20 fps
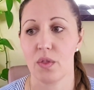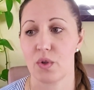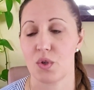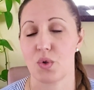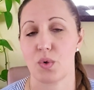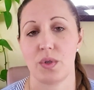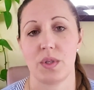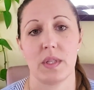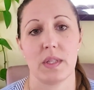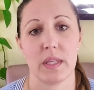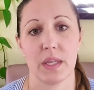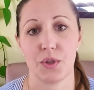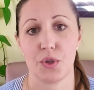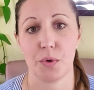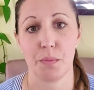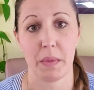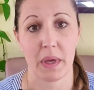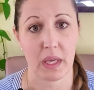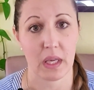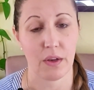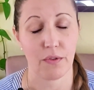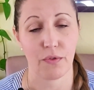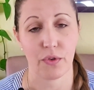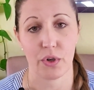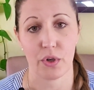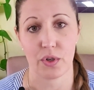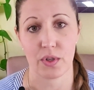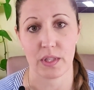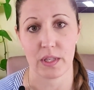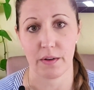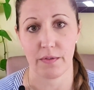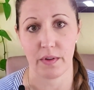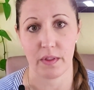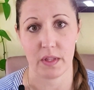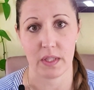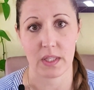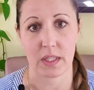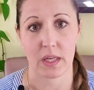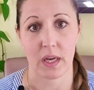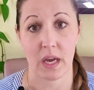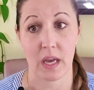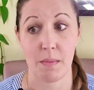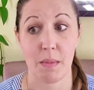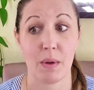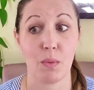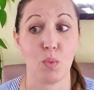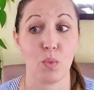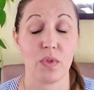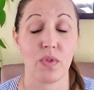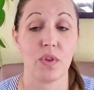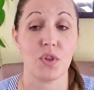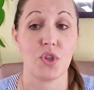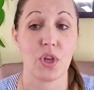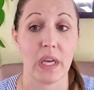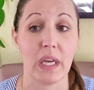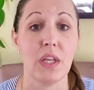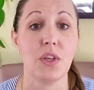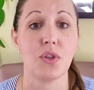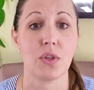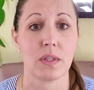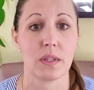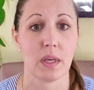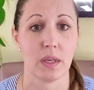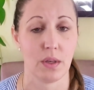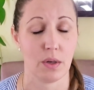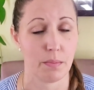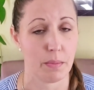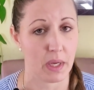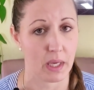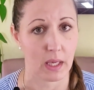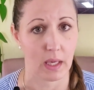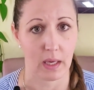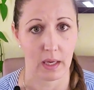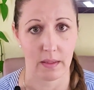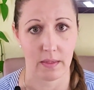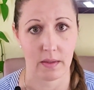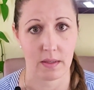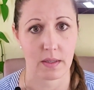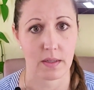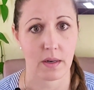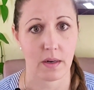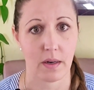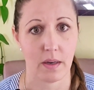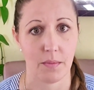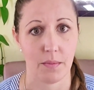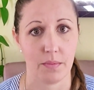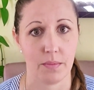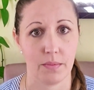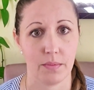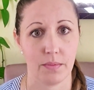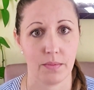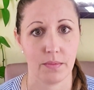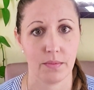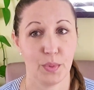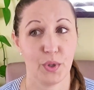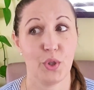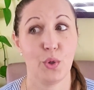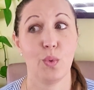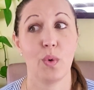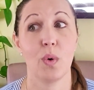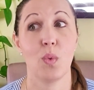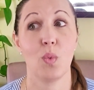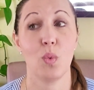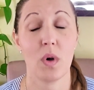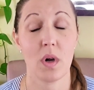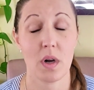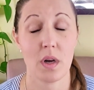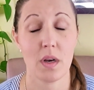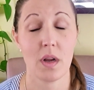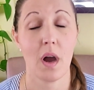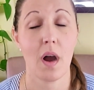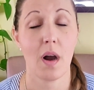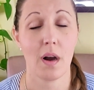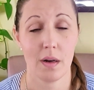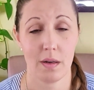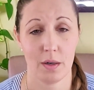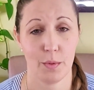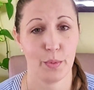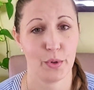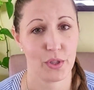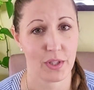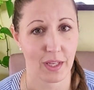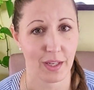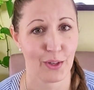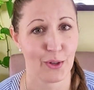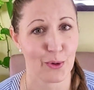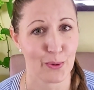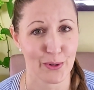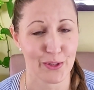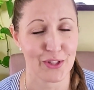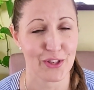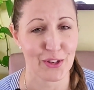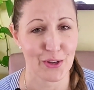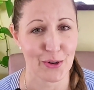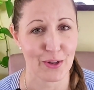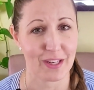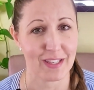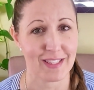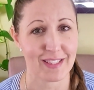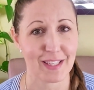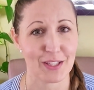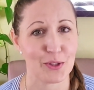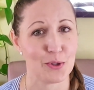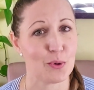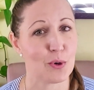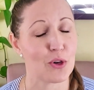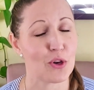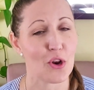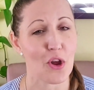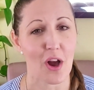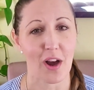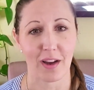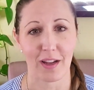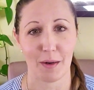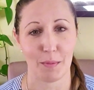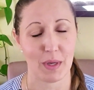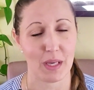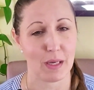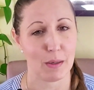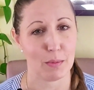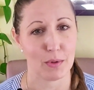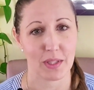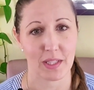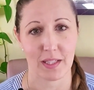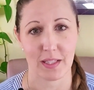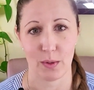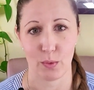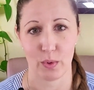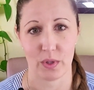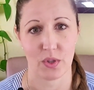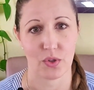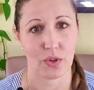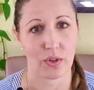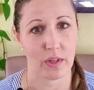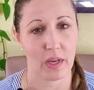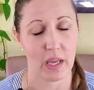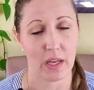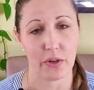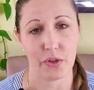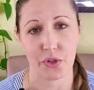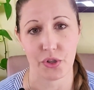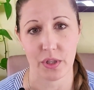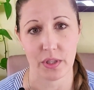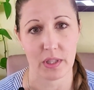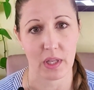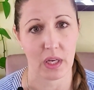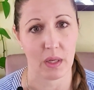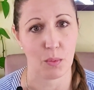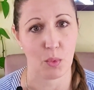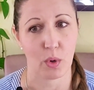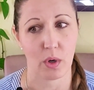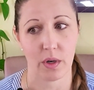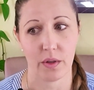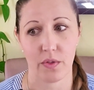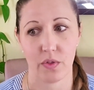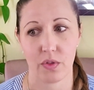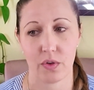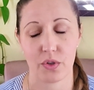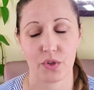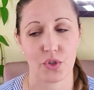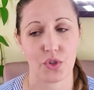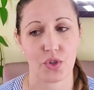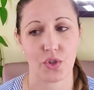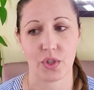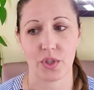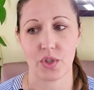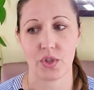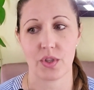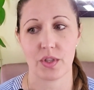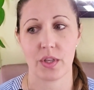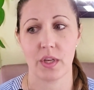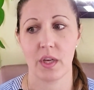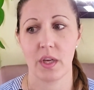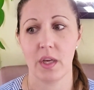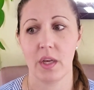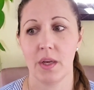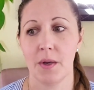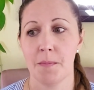the choices that you're making for yourself at this time, and with the changes that you're making at this time. But you are 100% going to notice that you are not going to be able to sit with certain energies anymore. There's just